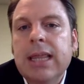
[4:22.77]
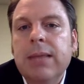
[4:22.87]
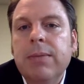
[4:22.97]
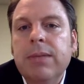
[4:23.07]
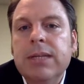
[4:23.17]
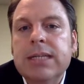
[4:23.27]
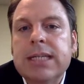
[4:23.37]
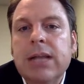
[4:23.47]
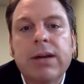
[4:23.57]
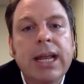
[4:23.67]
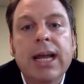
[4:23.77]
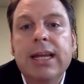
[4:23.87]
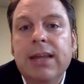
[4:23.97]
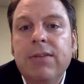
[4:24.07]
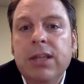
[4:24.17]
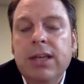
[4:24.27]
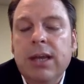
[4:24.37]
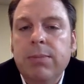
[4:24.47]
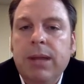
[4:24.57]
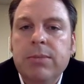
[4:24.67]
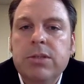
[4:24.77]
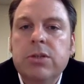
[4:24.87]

the seller cannot give you the down payment.